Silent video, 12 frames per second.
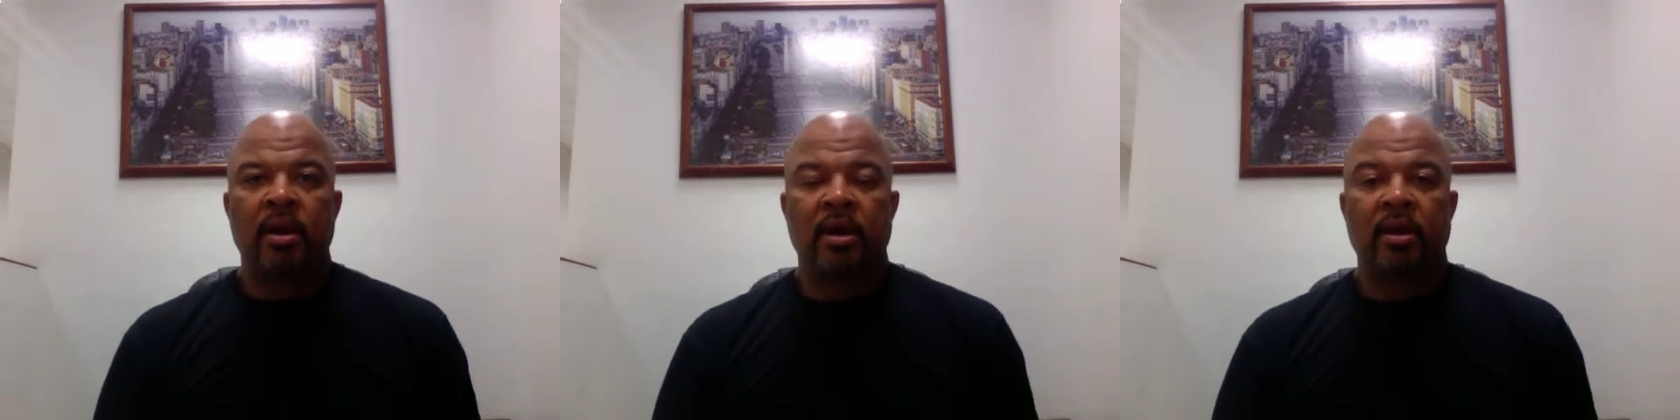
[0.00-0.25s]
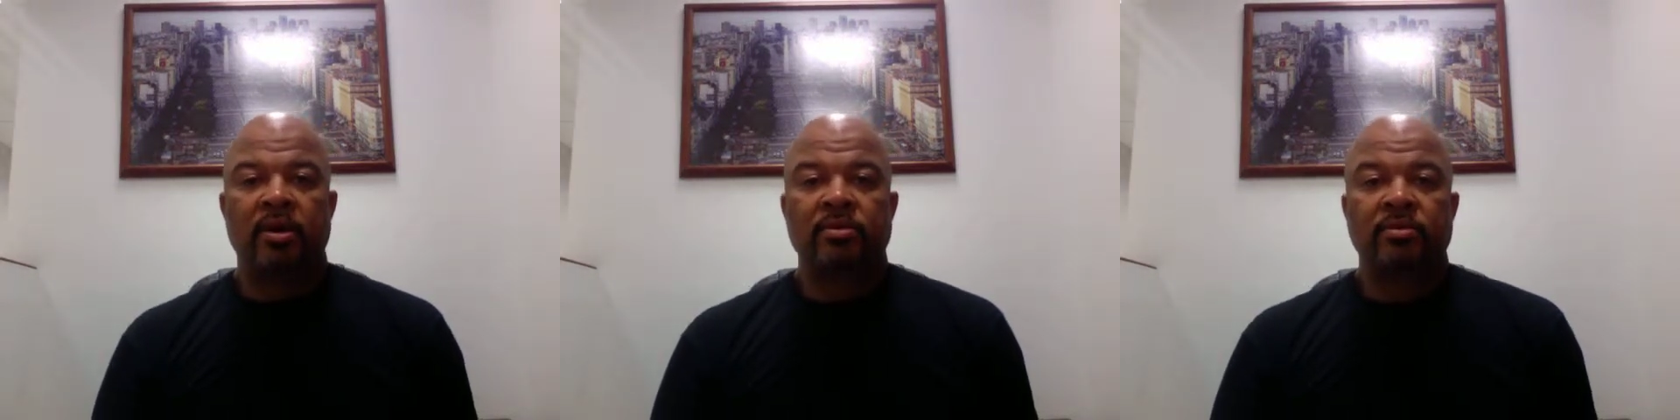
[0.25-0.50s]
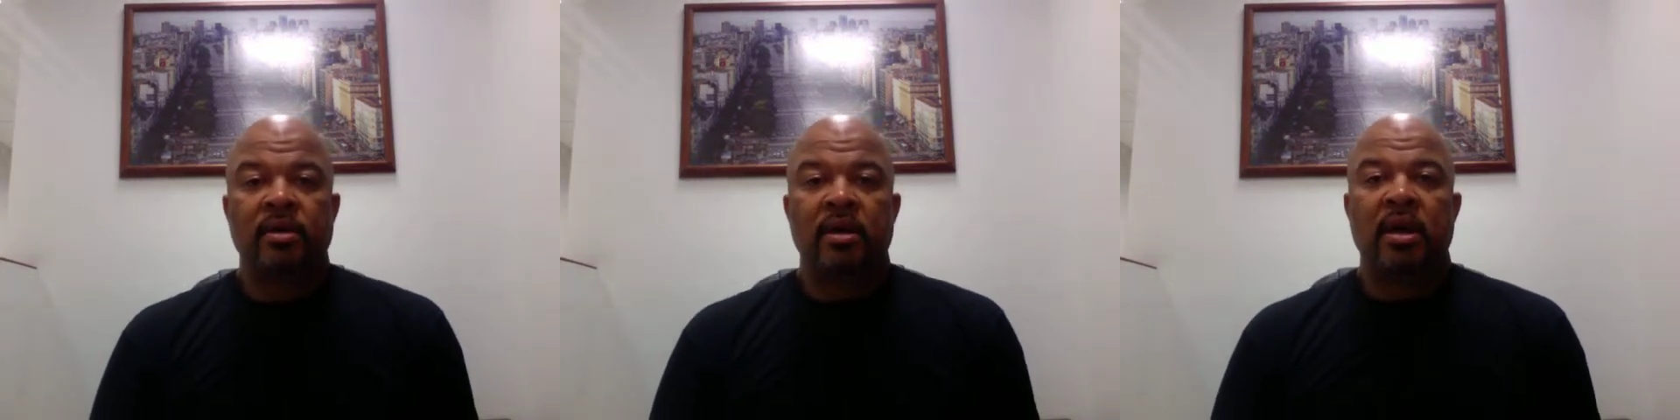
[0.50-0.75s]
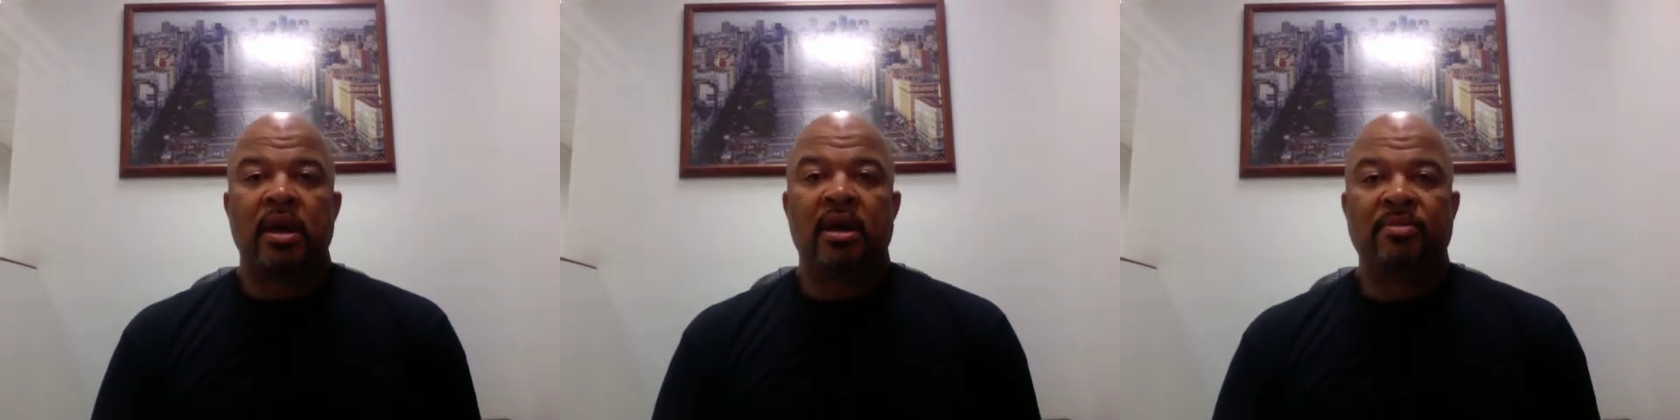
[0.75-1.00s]
Hello,
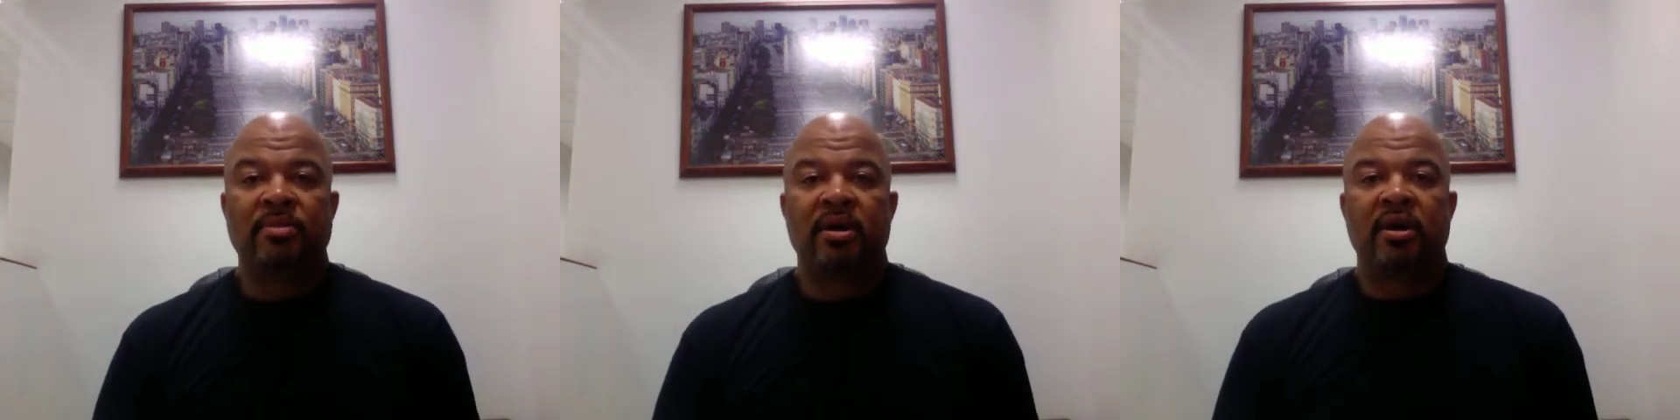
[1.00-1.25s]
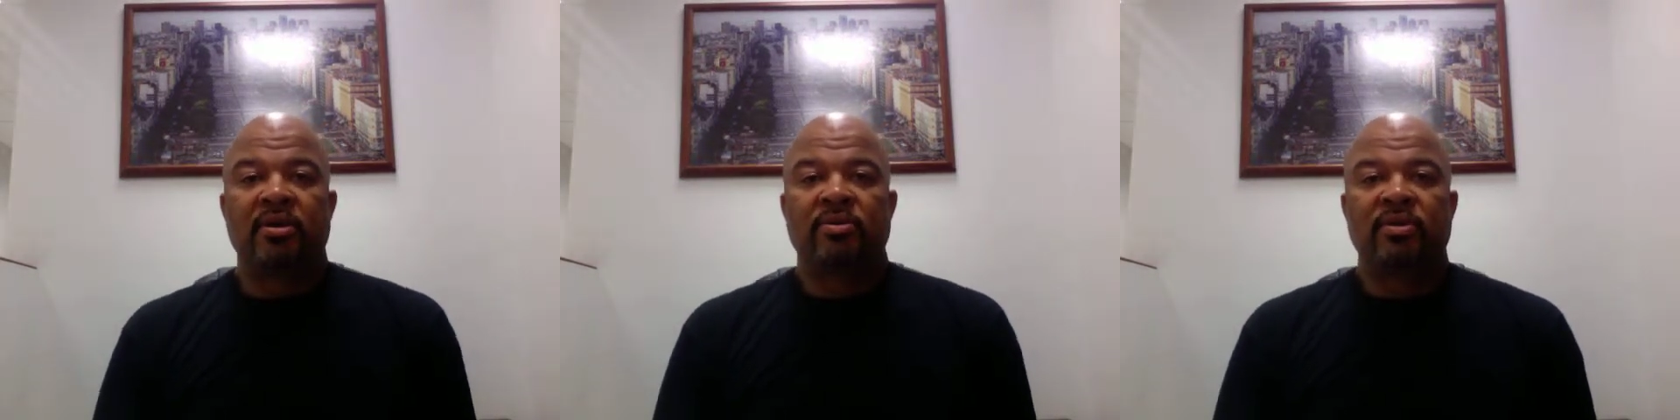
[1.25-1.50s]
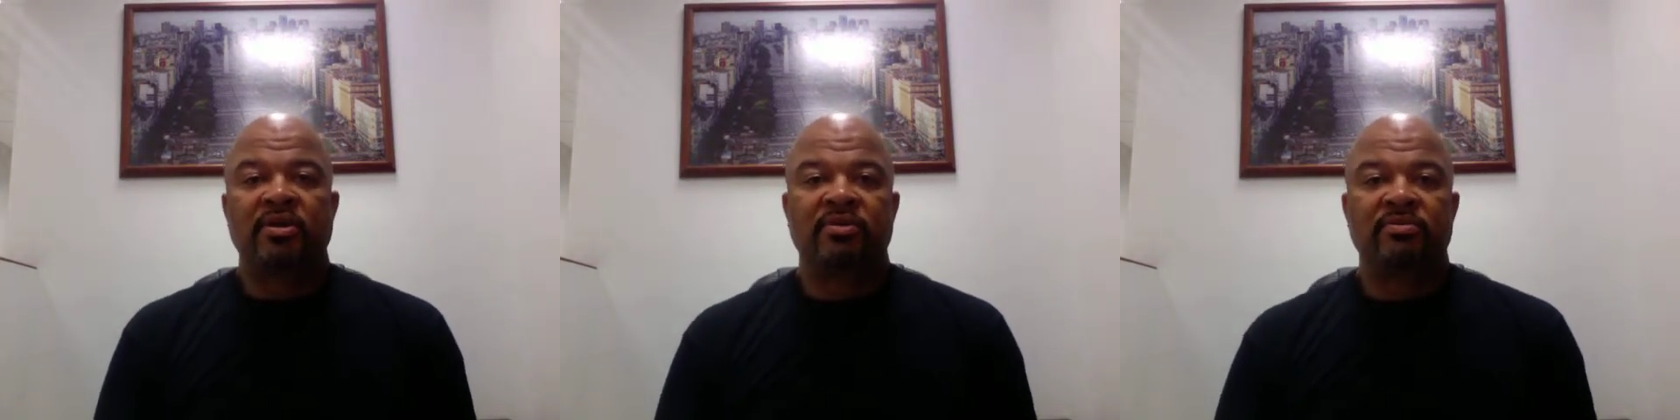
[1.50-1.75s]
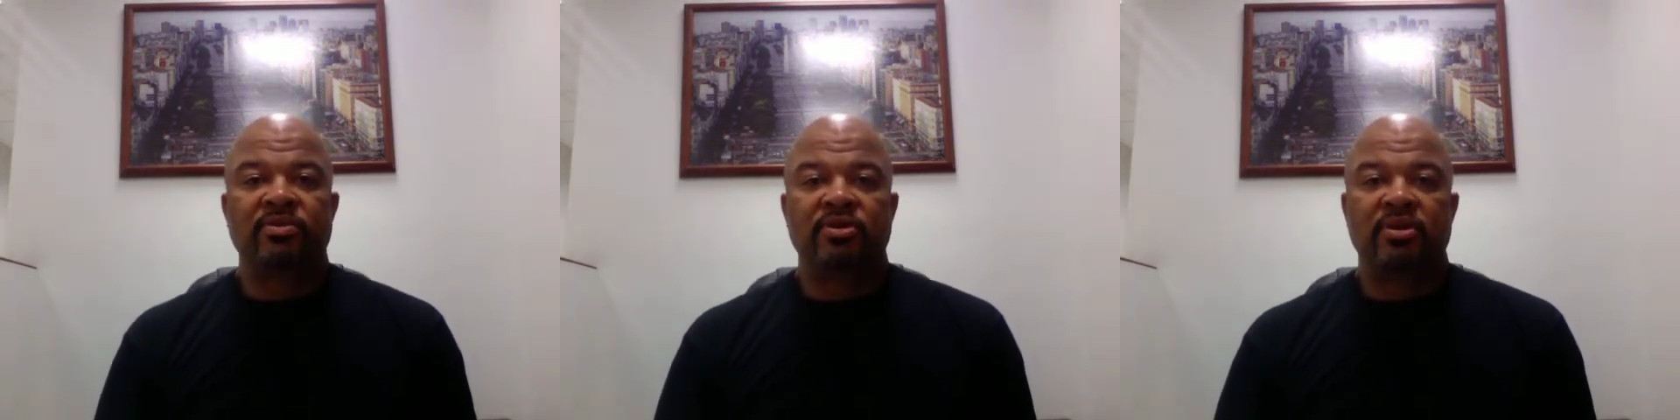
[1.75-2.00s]
I'm Eric Reese
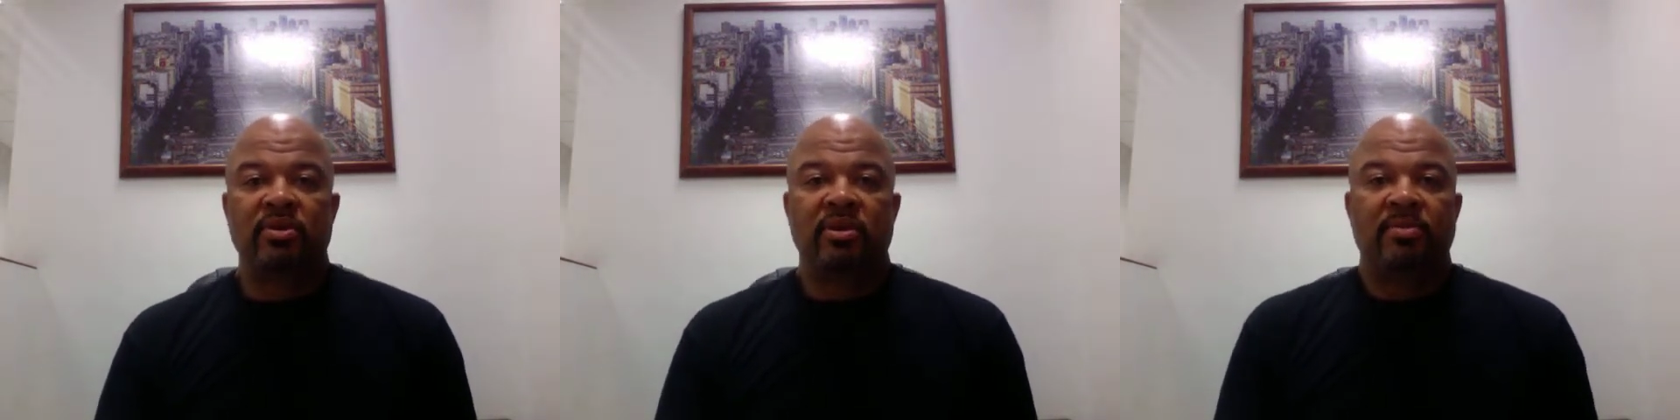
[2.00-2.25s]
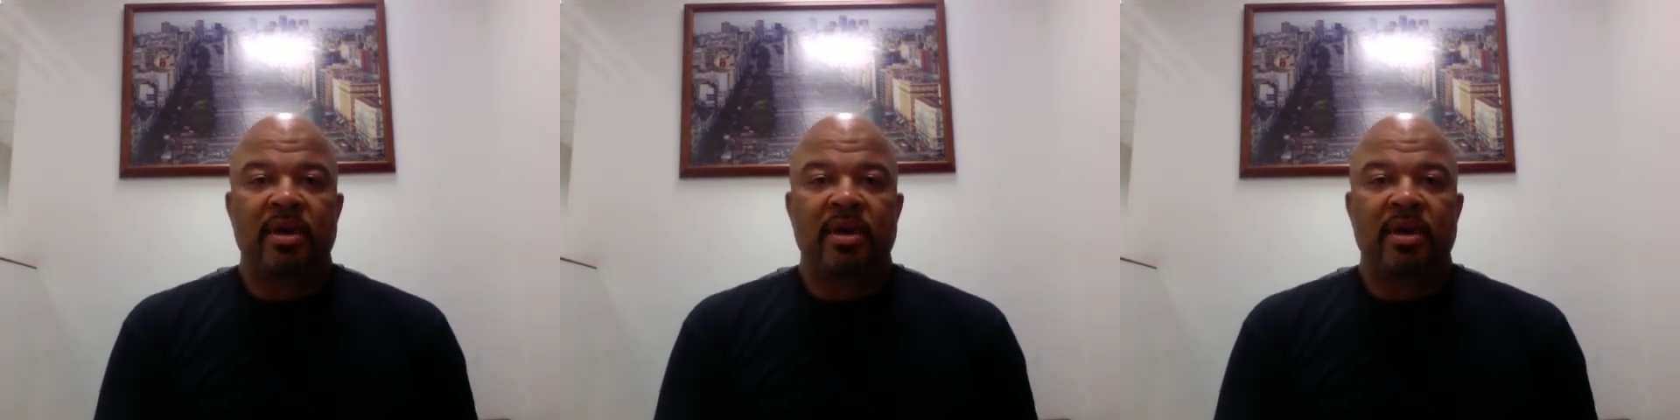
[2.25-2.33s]
from Sherwood